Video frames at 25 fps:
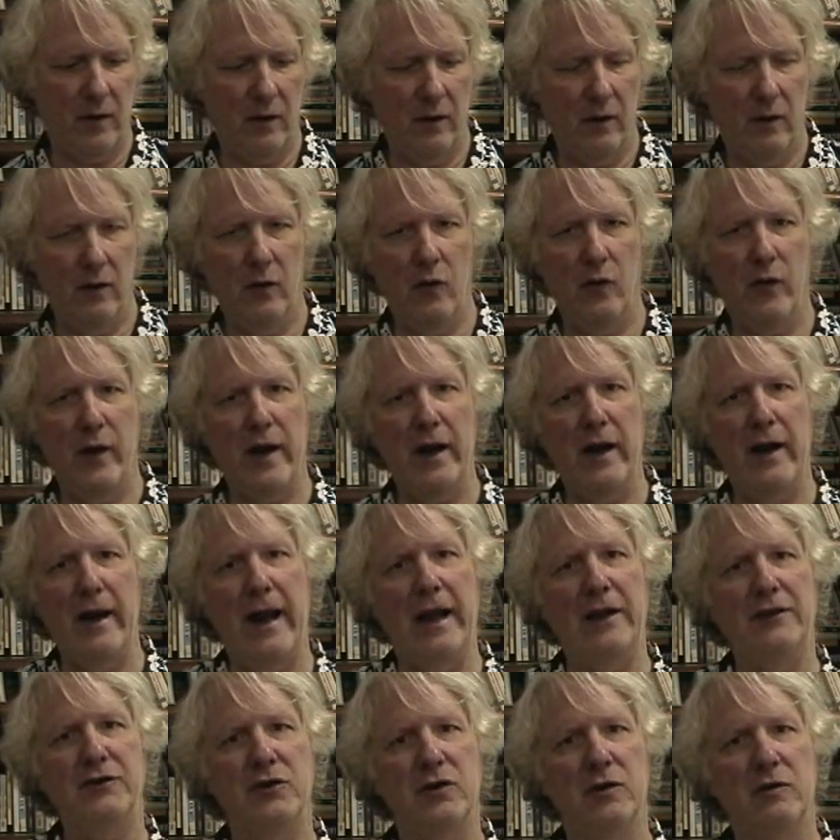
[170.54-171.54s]
you get an
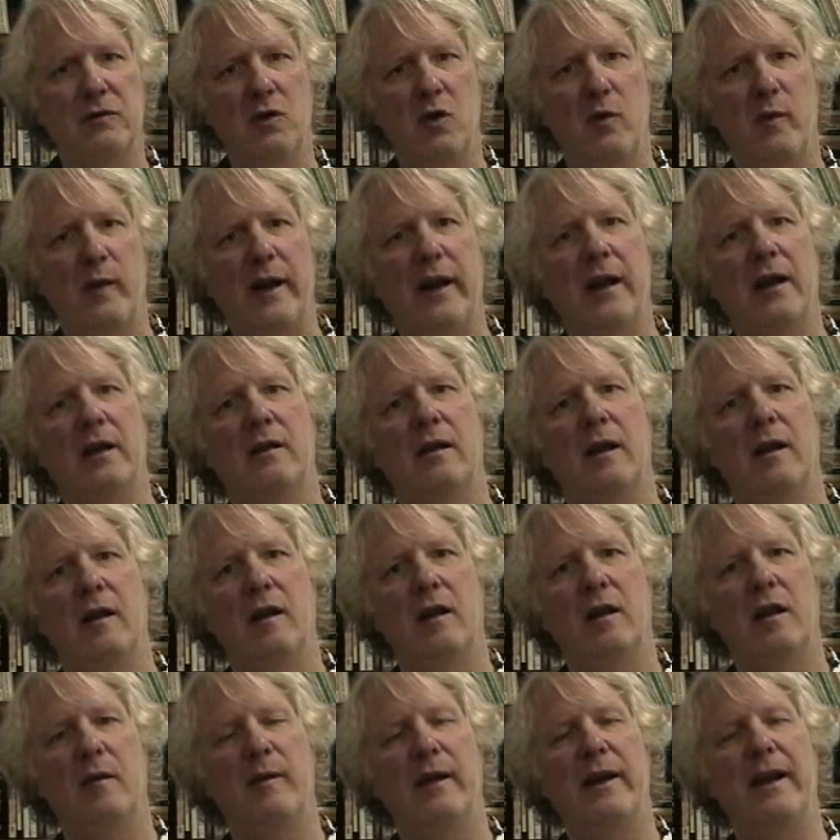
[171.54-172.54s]
answer, you get
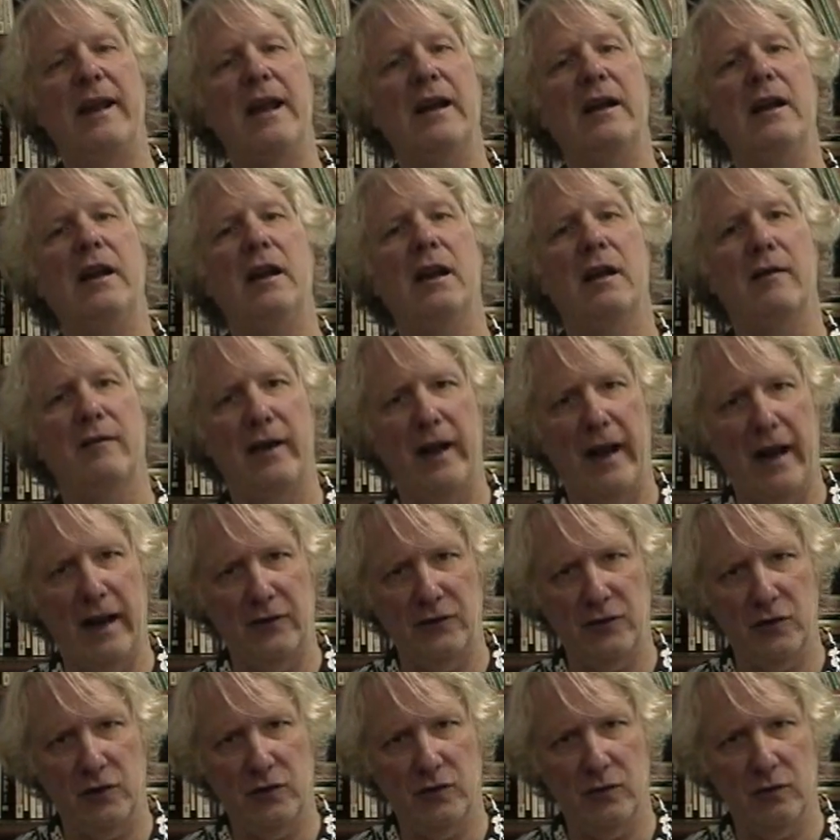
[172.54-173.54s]
the beginning of an
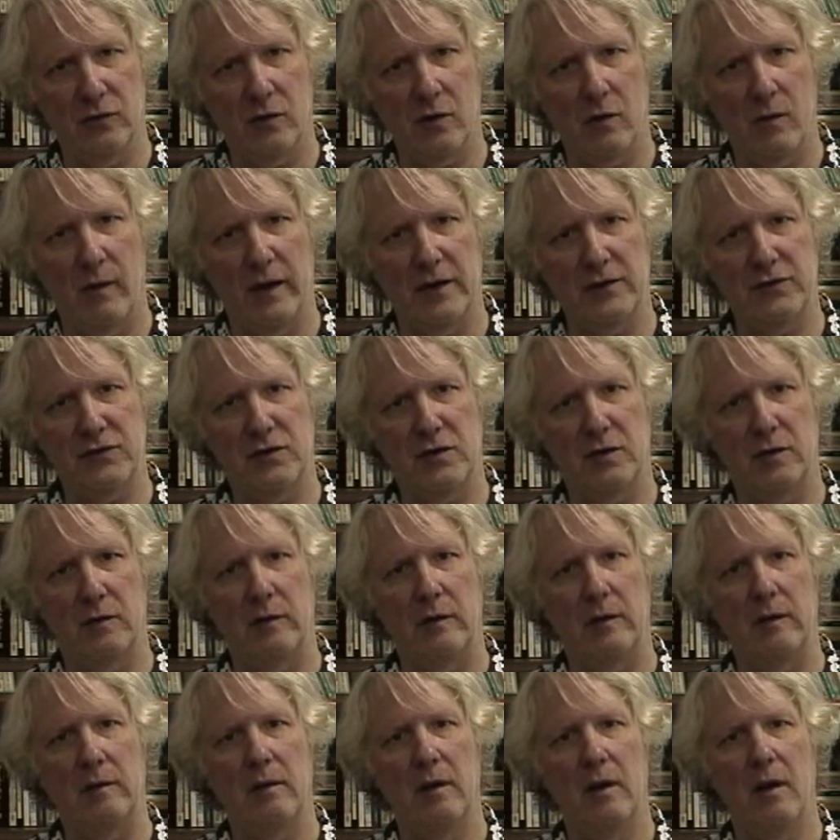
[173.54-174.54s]
answer to a
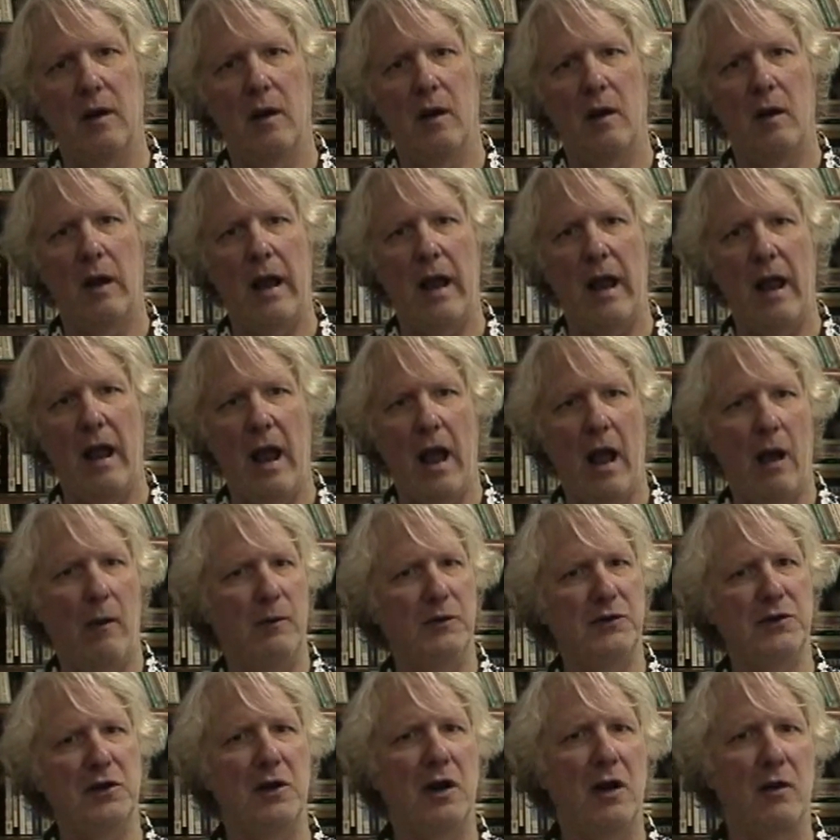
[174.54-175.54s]
question, how
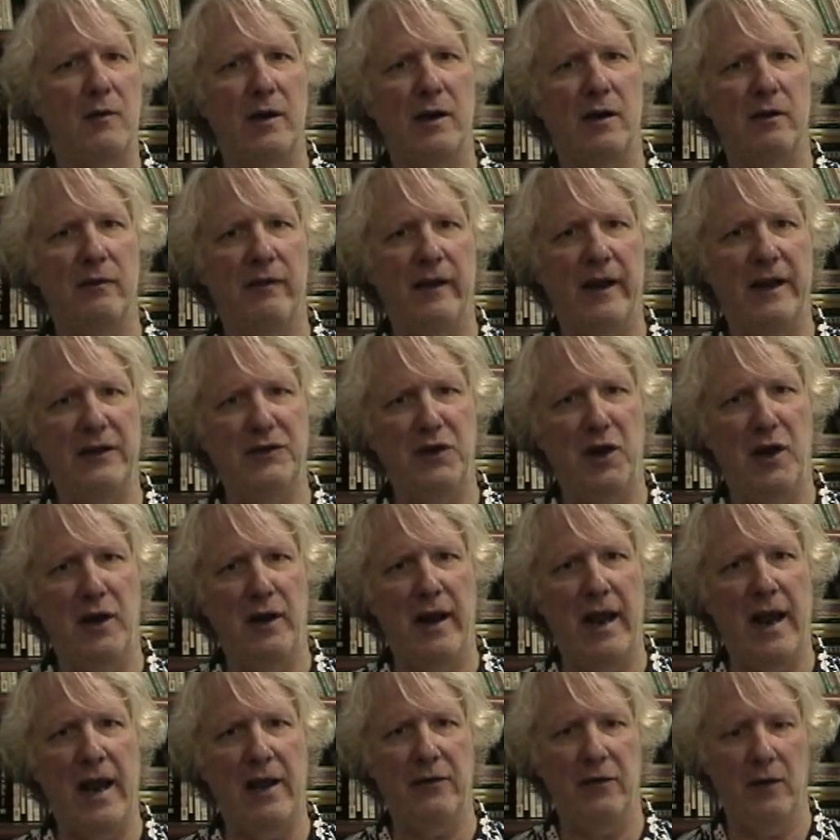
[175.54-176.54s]
is the narrator facing
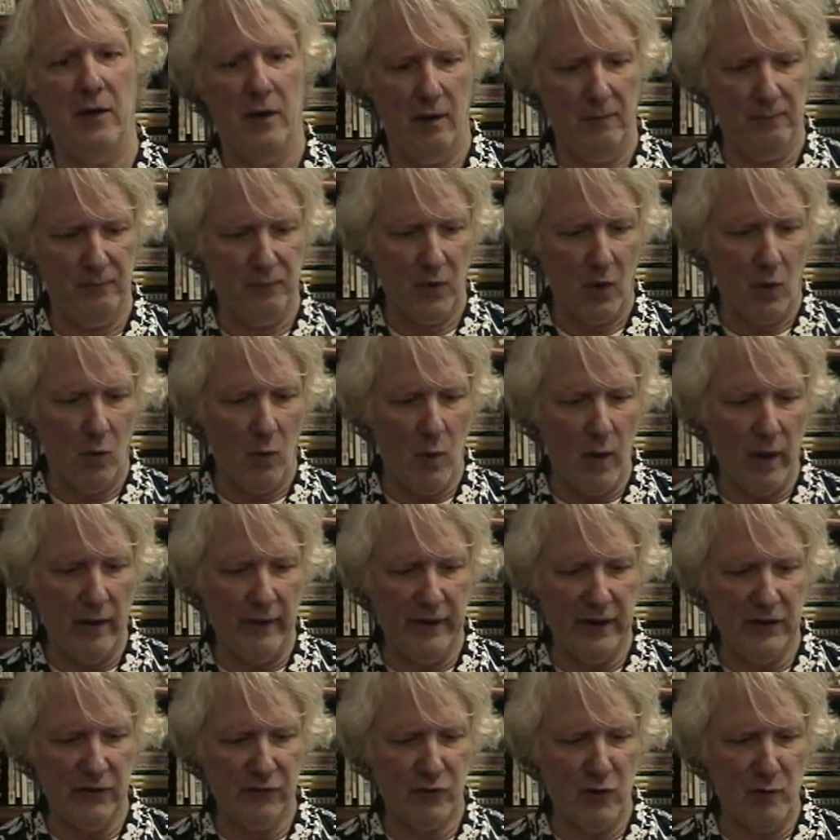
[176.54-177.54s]
death? Well,
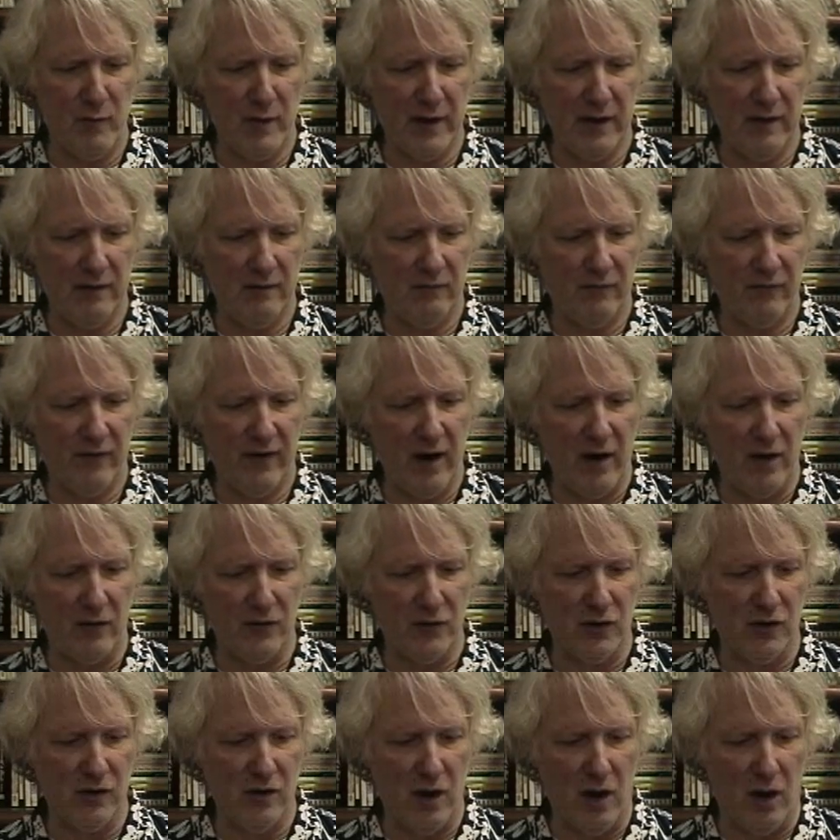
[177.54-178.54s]
it's from a
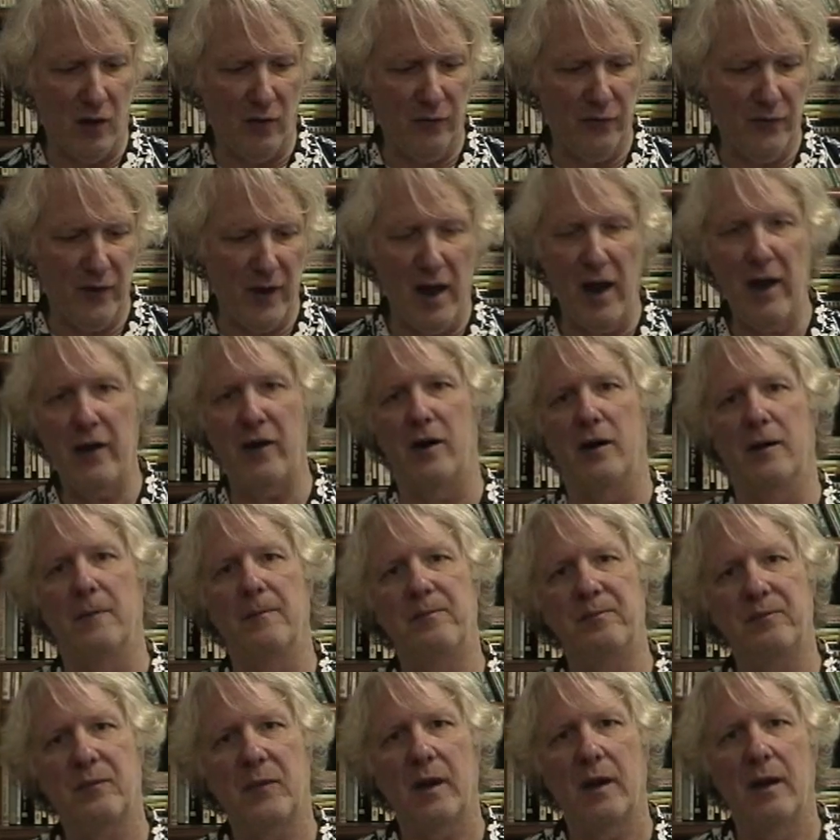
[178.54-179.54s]
character called the hunter.
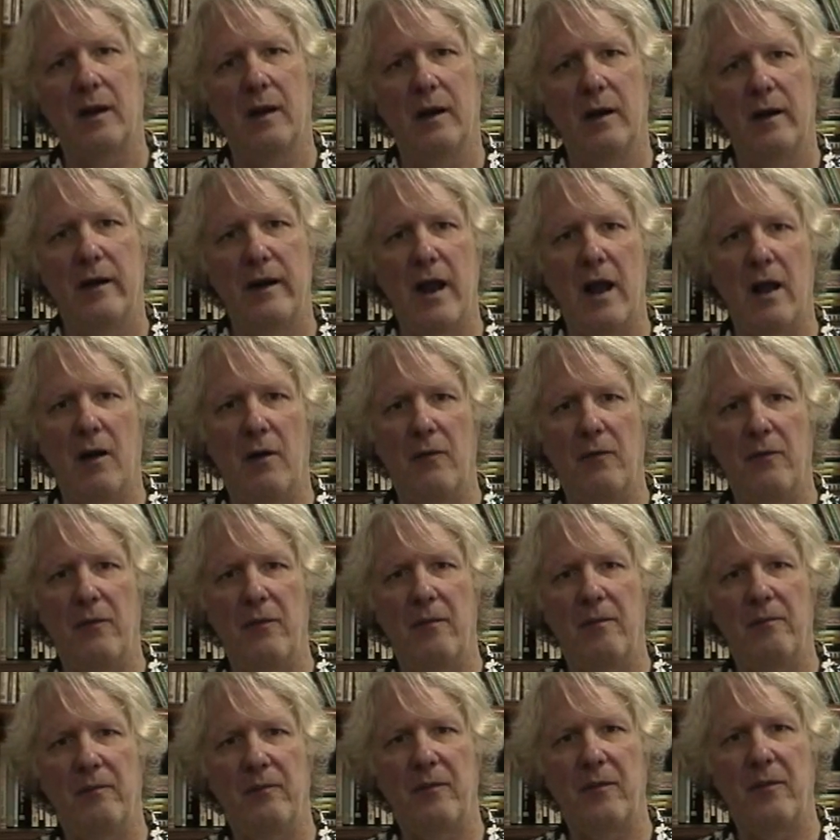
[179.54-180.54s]
Now,
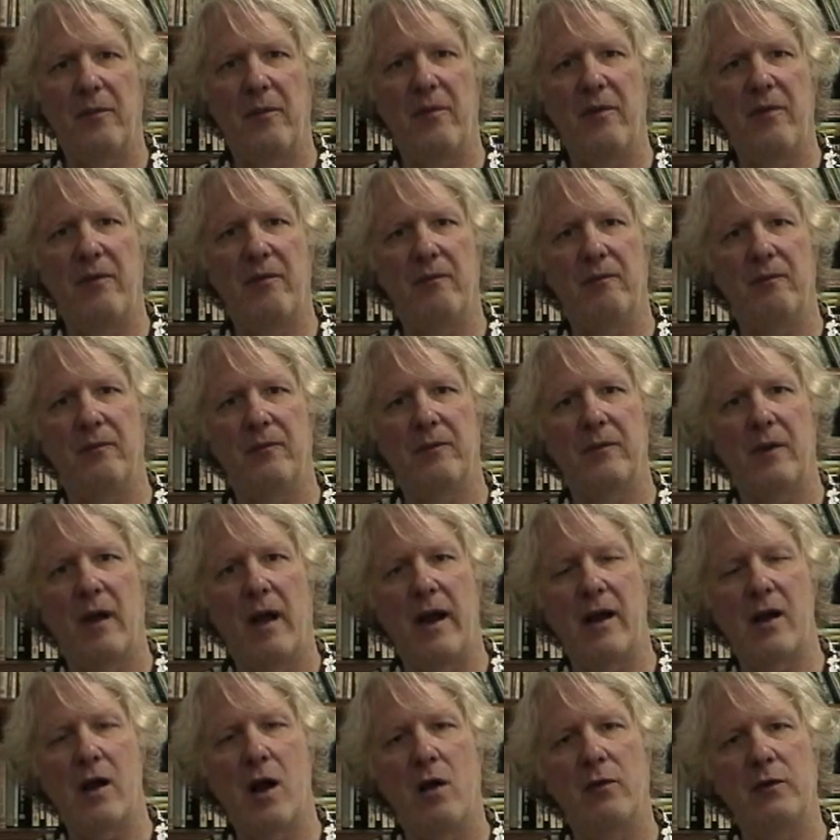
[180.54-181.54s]

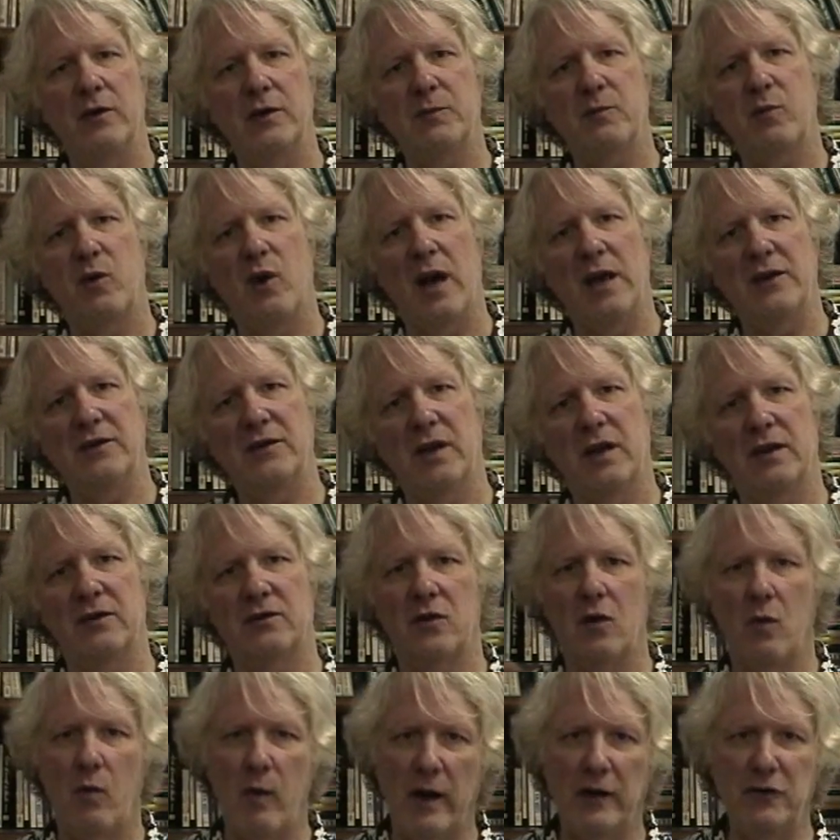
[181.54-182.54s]
I call this process
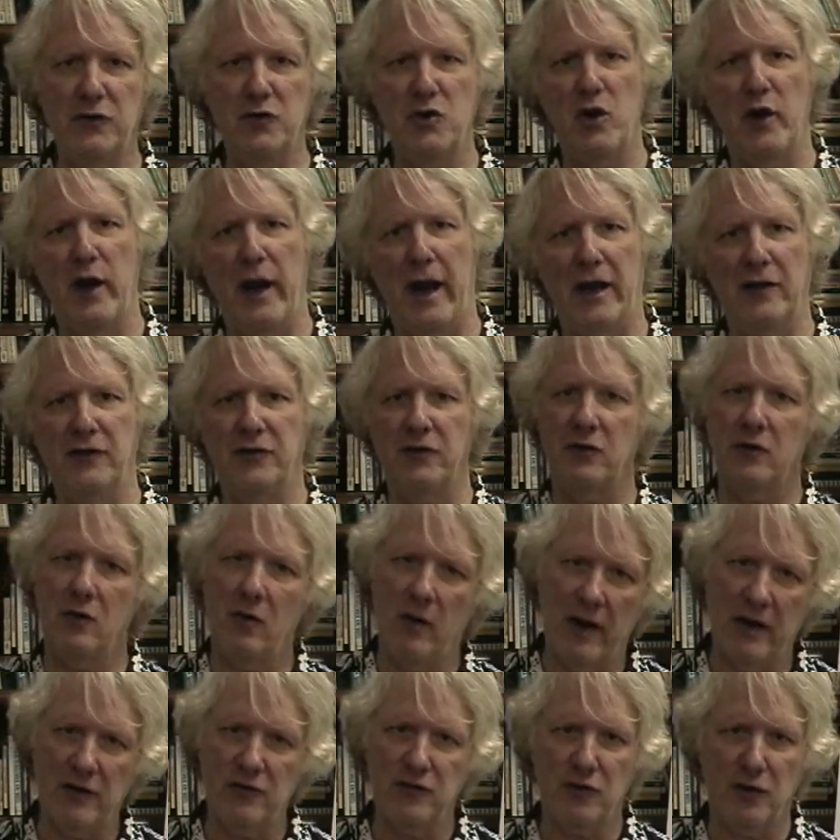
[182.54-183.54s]
question, answer,
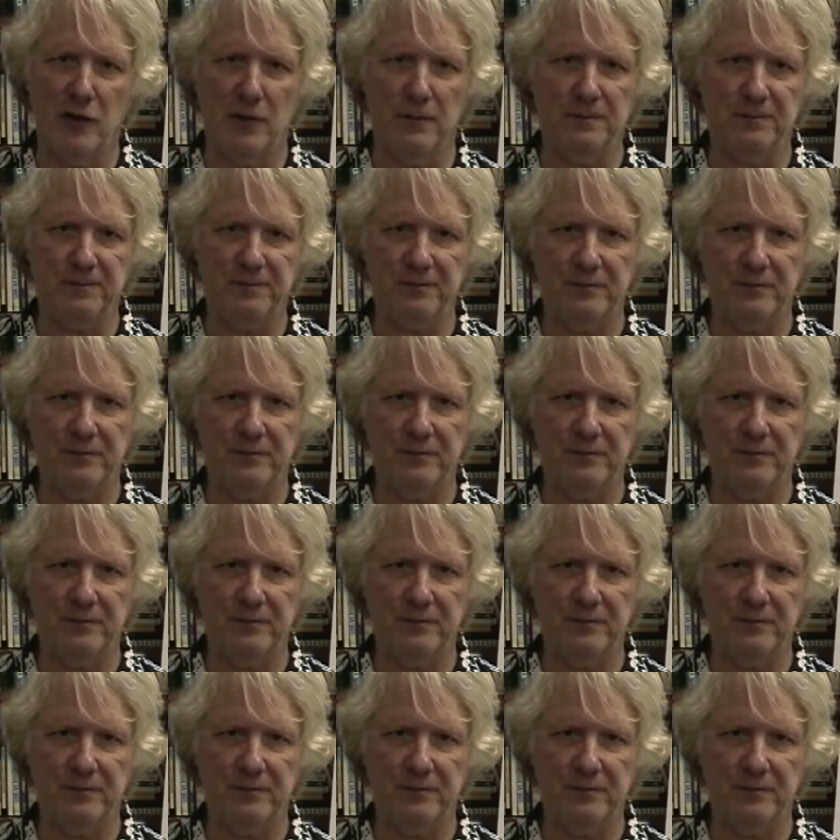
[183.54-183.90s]
question.